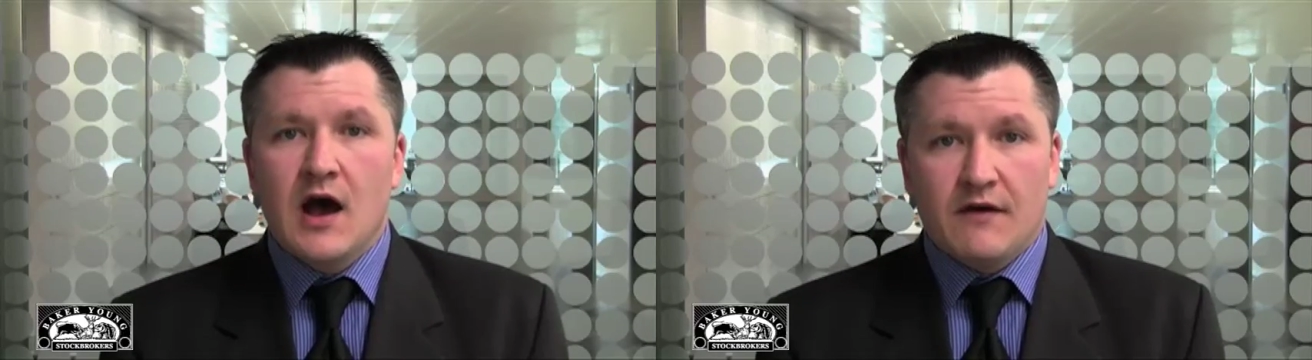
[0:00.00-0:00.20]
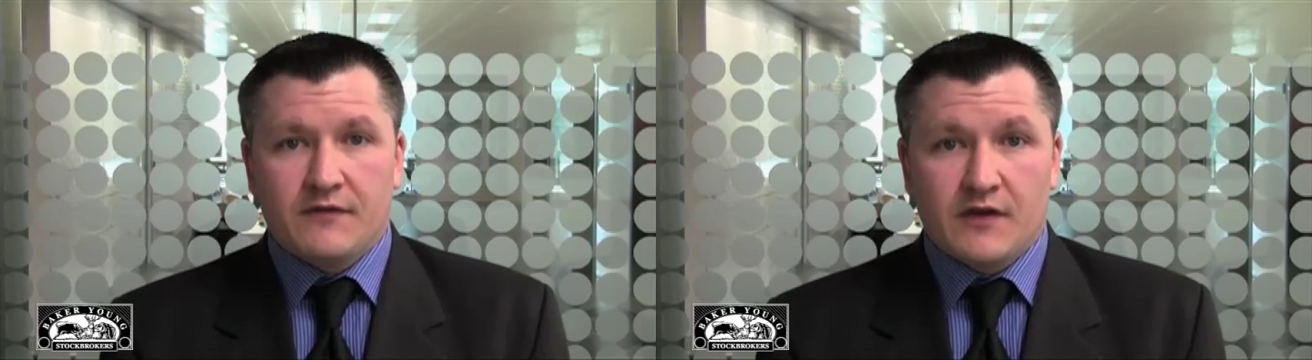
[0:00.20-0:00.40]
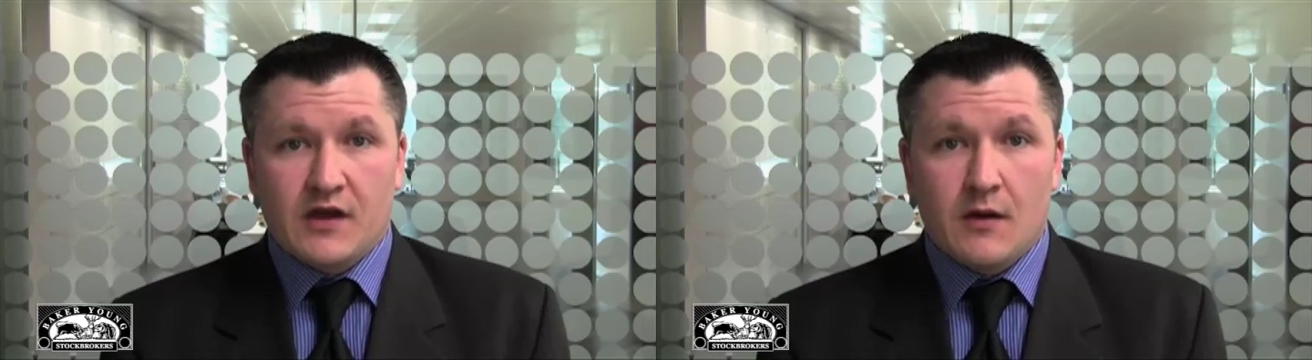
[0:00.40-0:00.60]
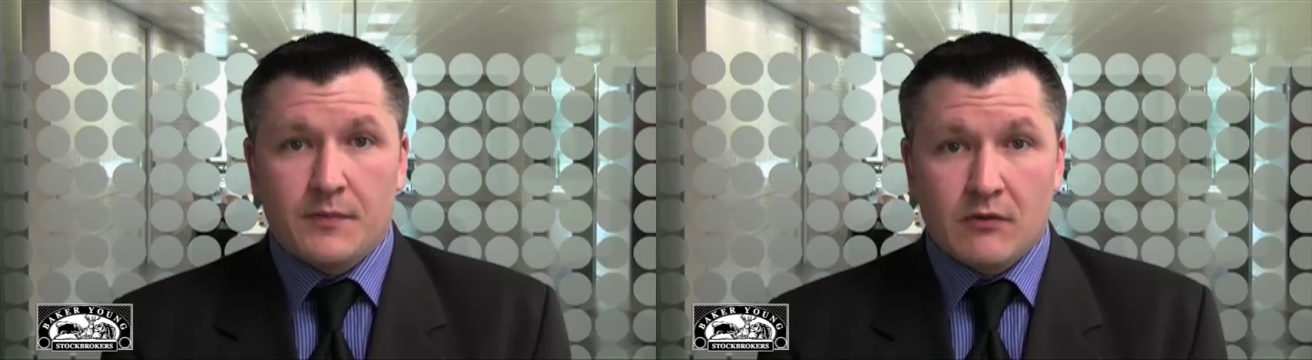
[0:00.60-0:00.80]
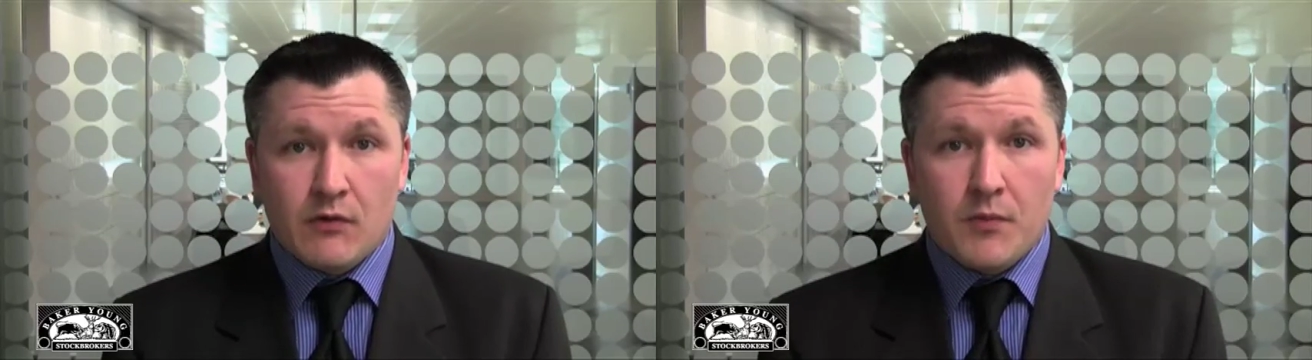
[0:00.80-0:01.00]
after the
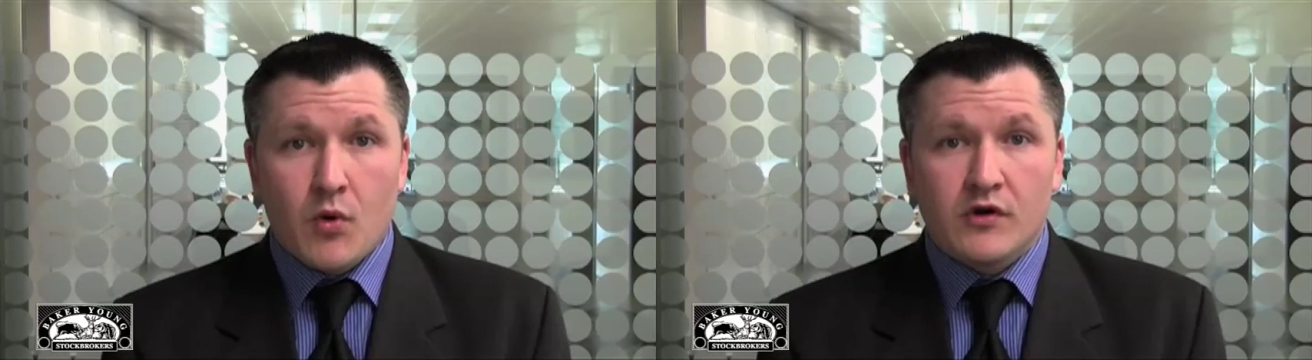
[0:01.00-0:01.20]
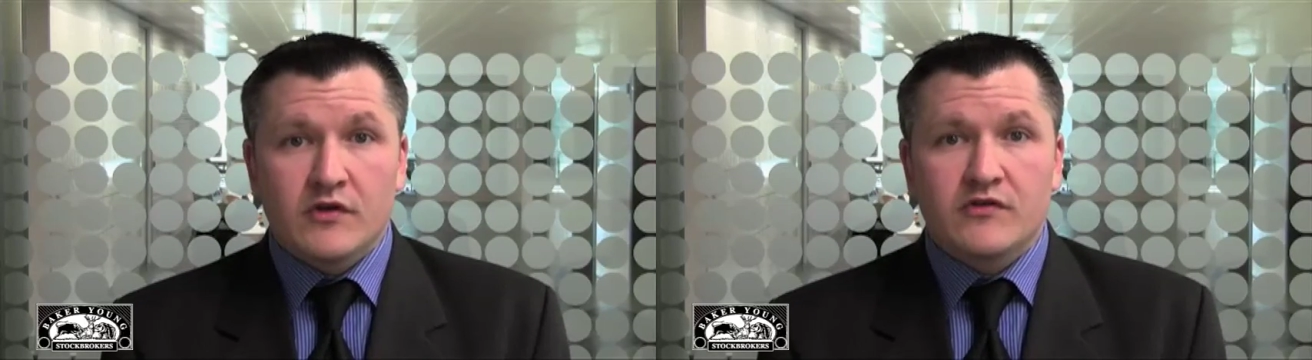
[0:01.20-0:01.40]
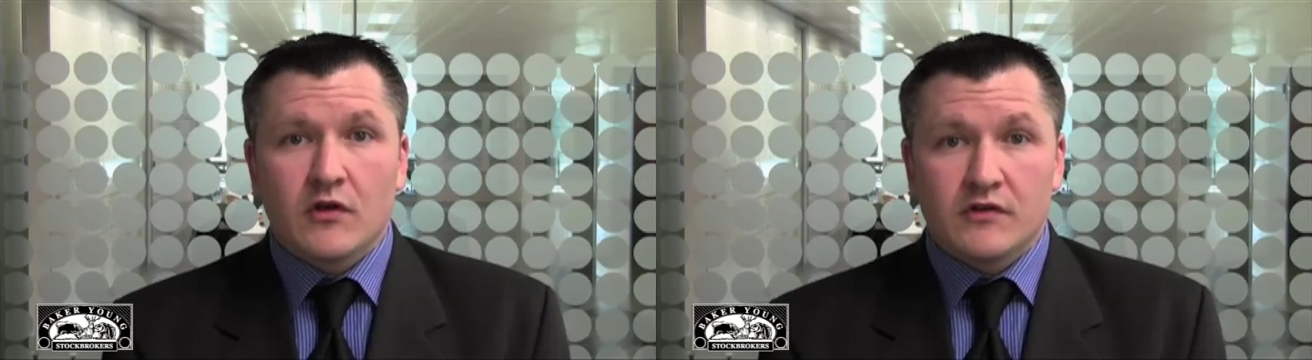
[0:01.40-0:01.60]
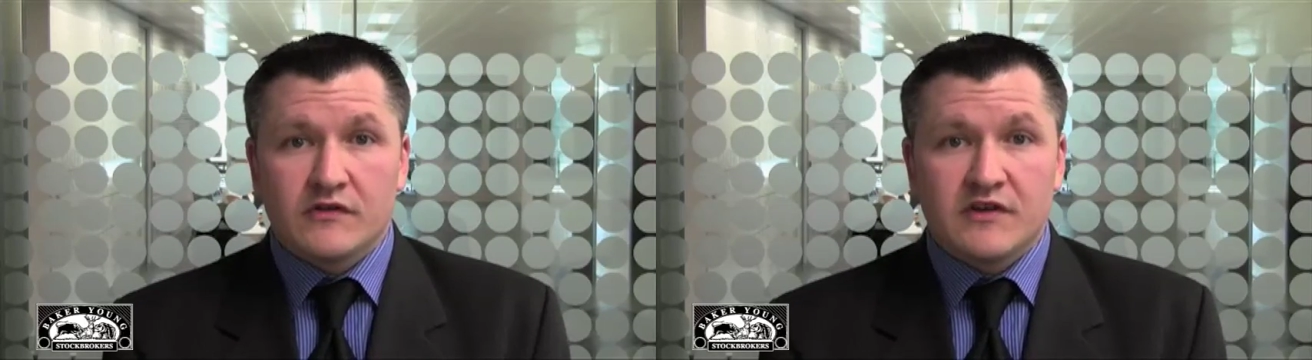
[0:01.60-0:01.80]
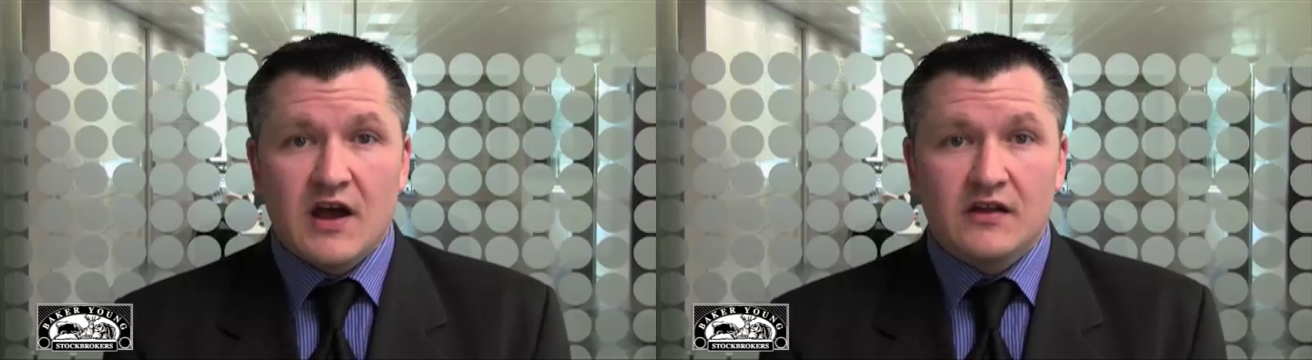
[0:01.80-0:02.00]
company reported a solid
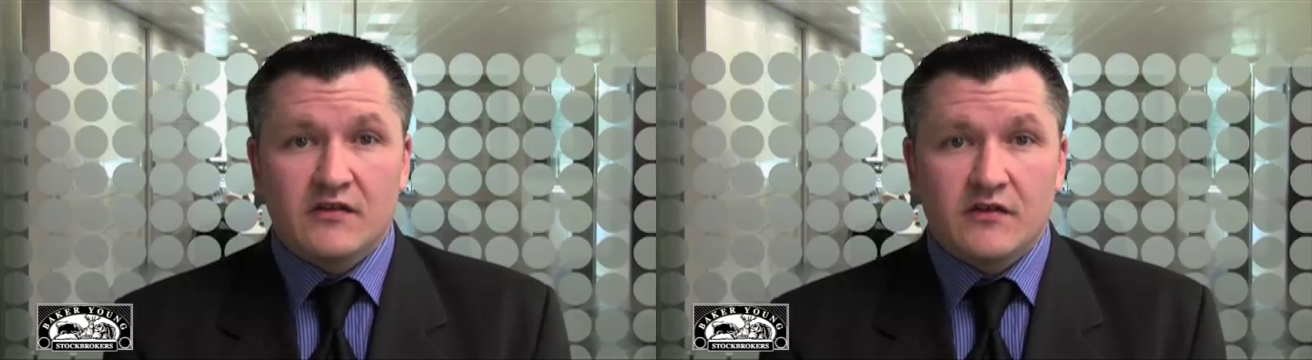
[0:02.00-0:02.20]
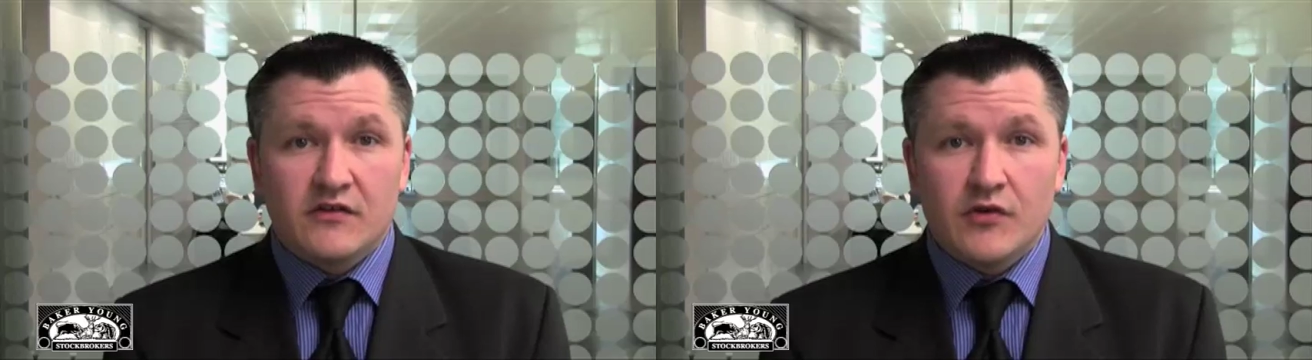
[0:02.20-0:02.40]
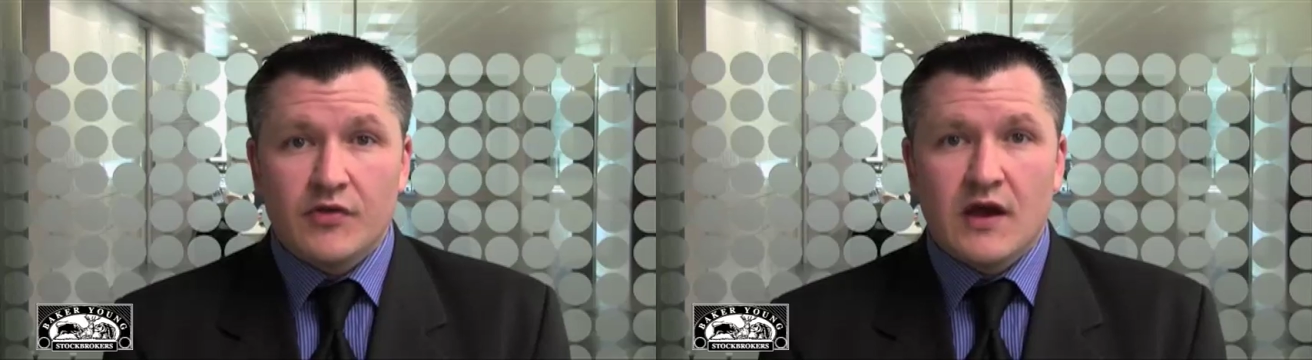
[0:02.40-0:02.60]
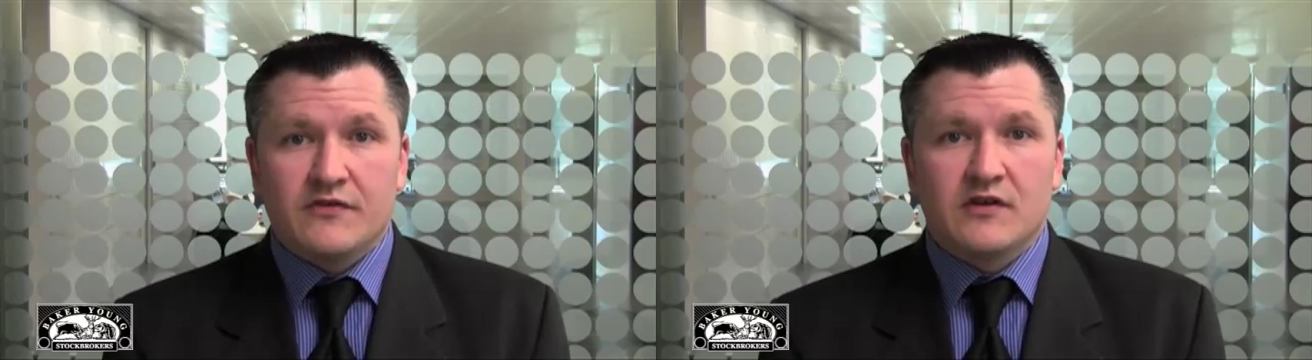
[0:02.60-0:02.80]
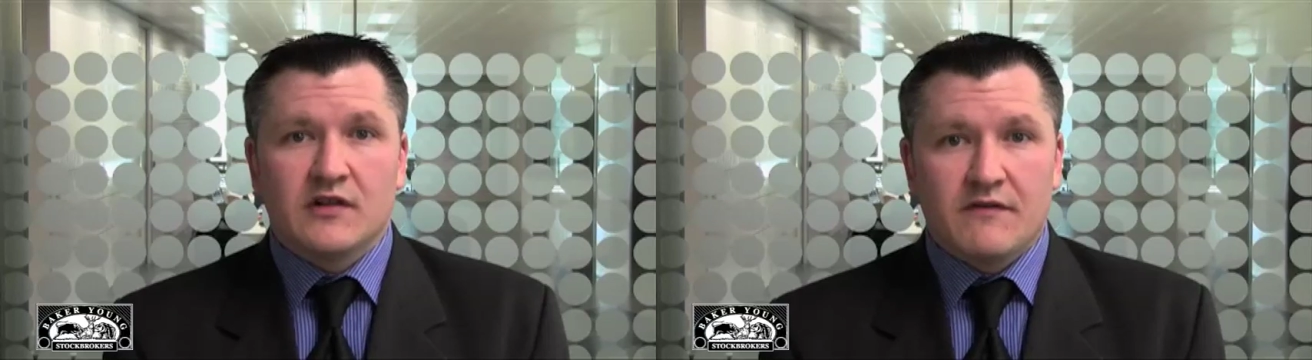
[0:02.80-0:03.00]
start to the
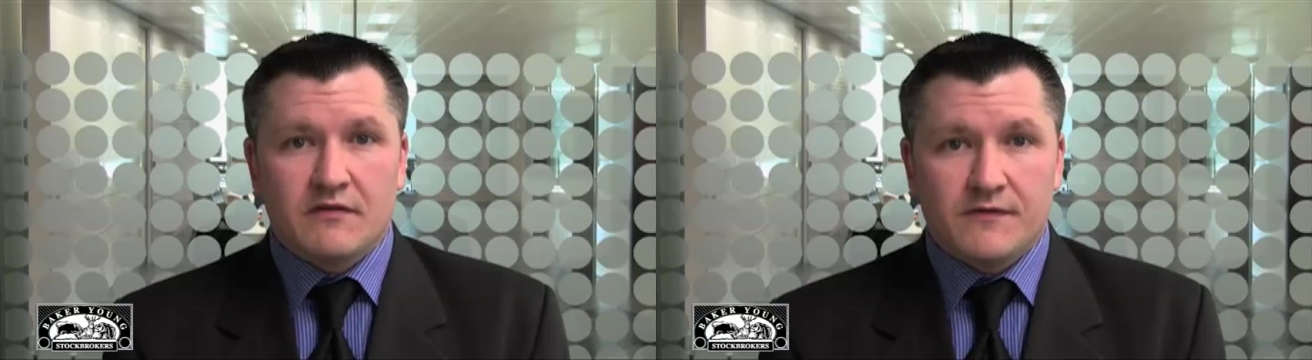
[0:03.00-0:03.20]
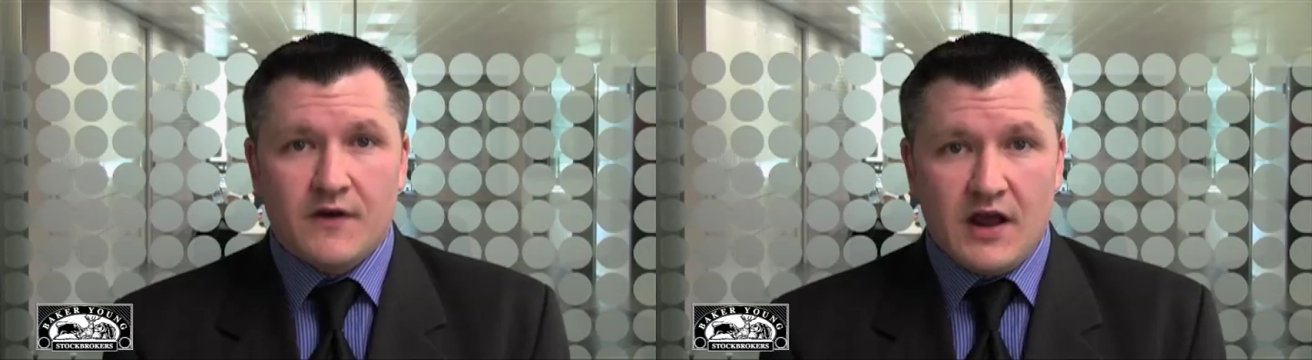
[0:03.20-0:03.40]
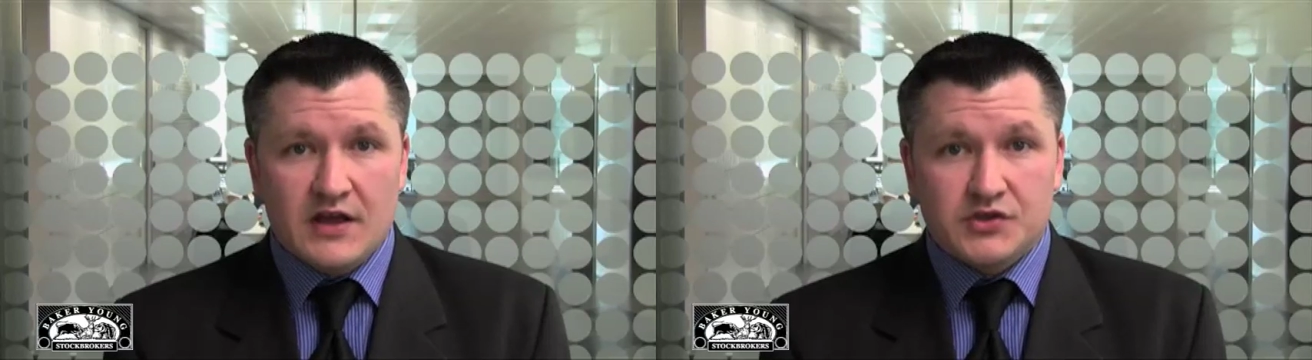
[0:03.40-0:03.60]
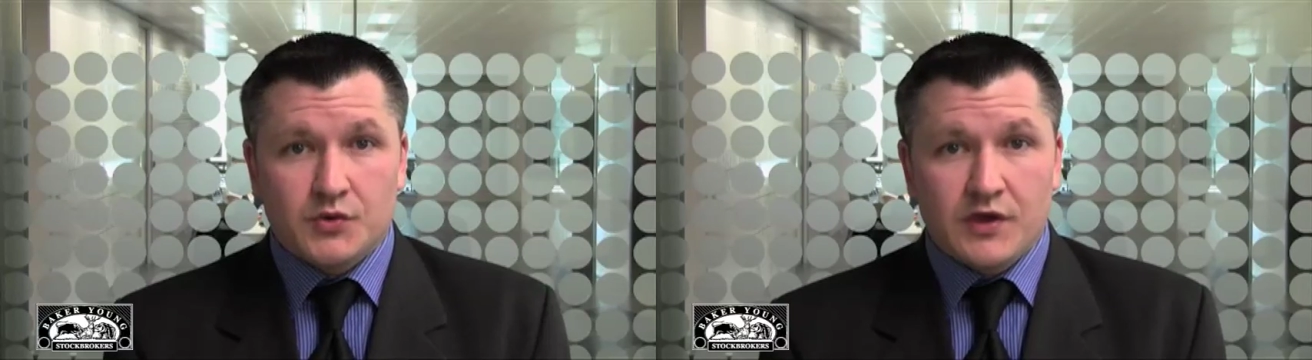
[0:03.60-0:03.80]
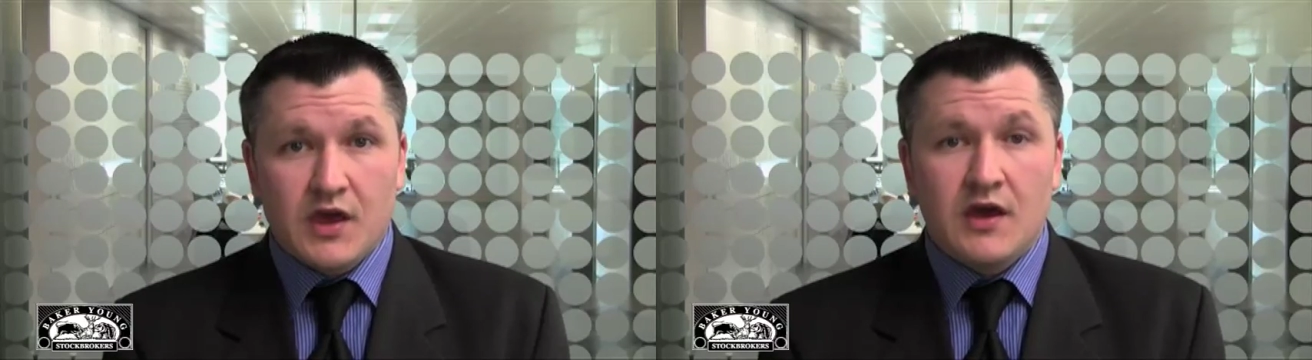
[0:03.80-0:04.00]
2011
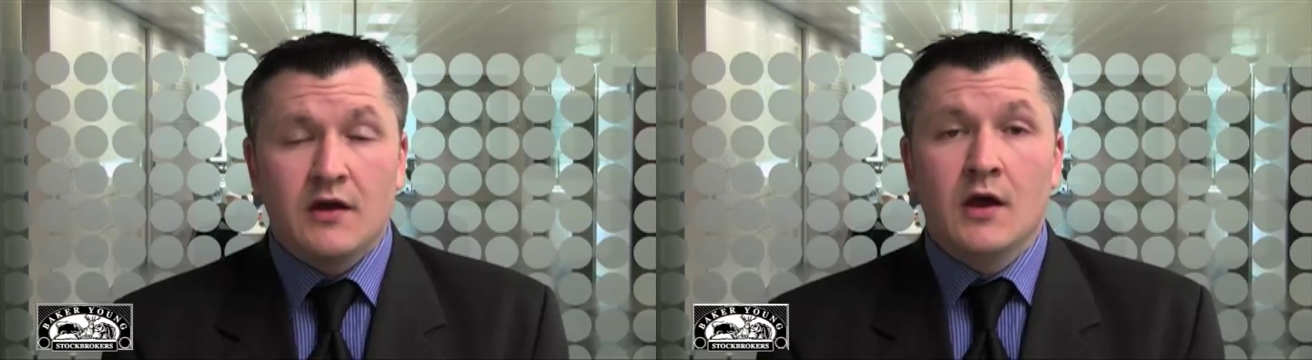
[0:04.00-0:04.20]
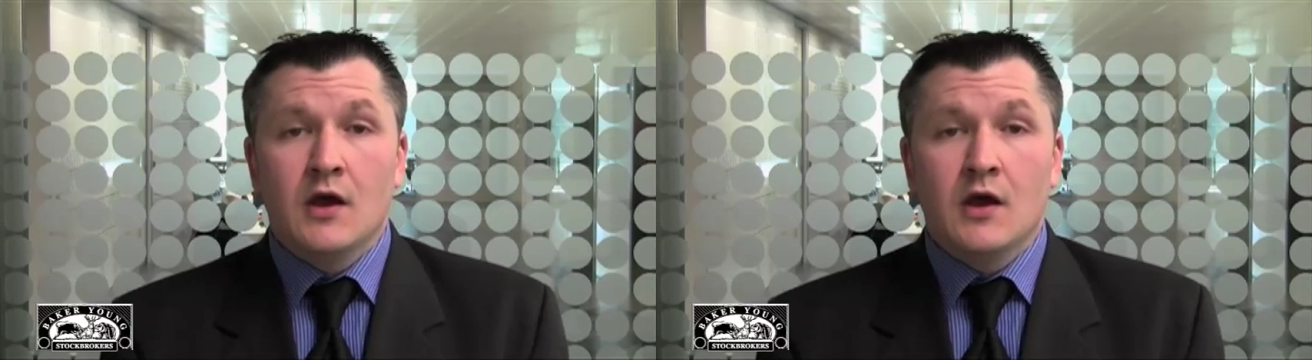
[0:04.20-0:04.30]
financial year